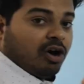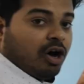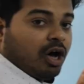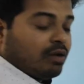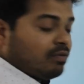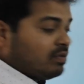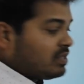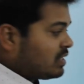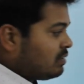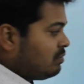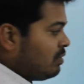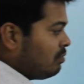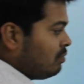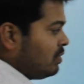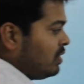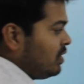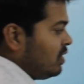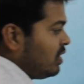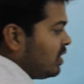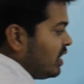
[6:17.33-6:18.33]
Always
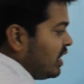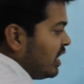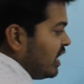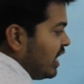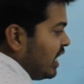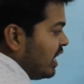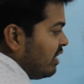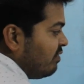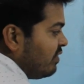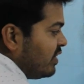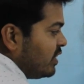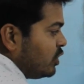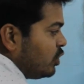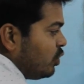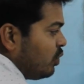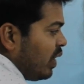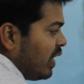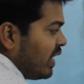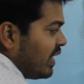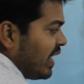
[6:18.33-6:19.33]
remember, even
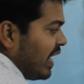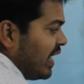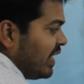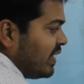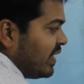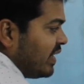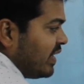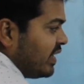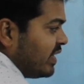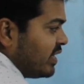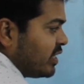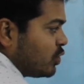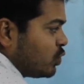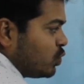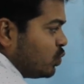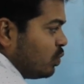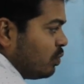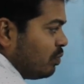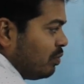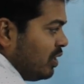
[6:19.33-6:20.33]
though I write it here
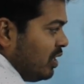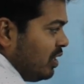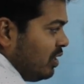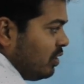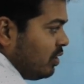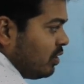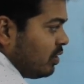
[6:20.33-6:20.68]
super,